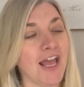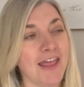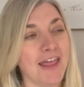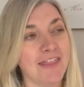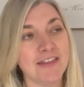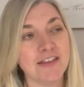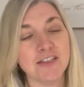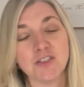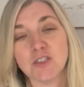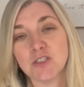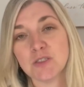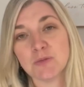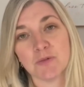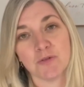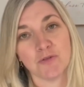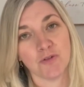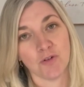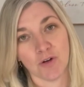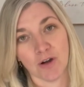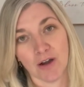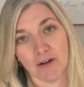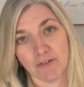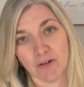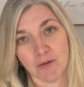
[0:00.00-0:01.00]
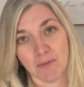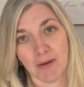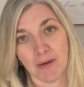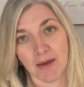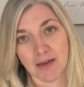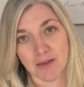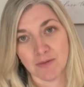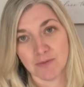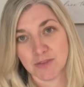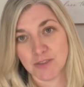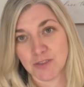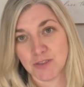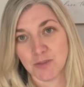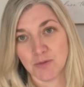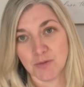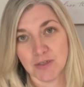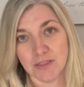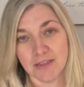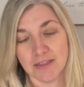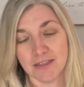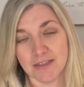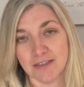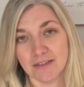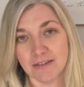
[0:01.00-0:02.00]
And this was before everybody was
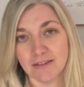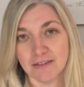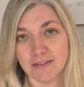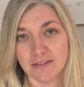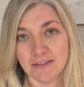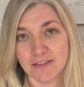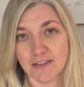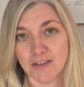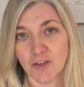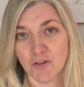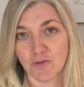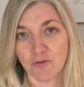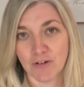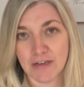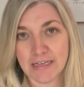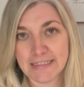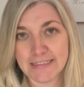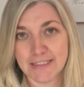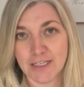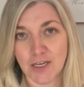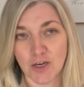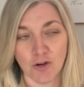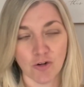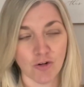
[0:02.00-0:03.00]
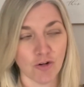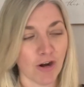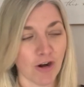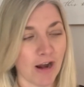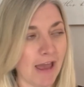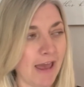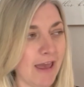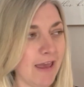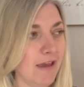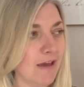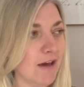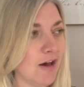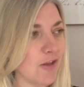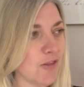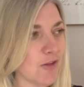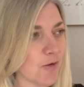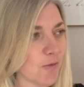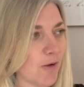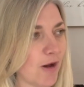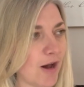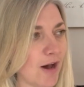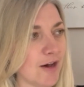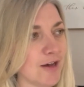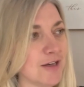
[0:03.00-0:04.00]
doing the resale gray on their
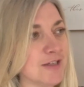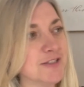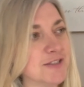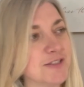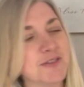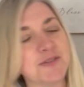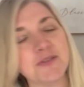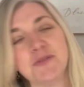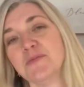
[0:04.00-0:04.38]
walls